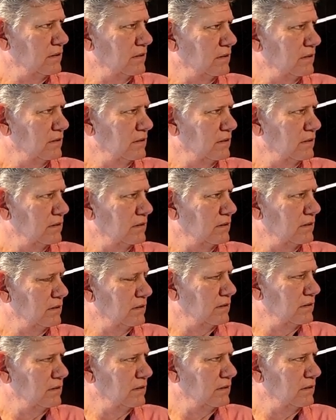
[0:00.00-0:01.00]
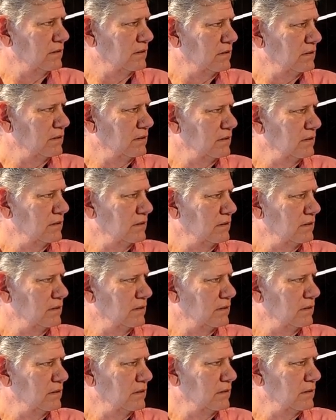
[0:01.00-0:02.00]

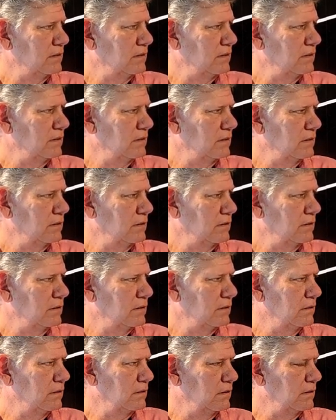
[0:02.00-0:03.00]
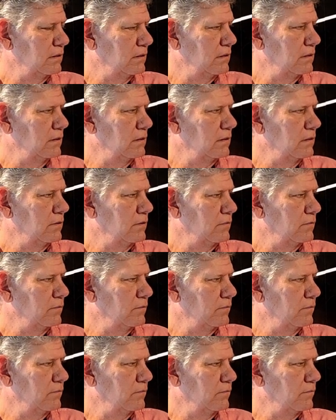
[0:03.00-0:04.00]

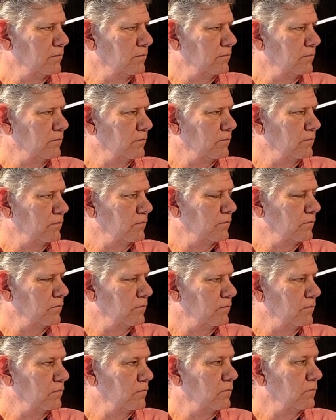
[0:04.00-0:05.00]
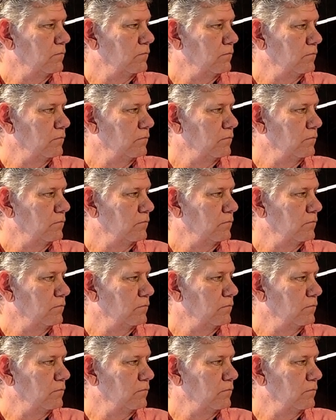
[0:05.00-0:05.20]
No words are spoken by the person on screen.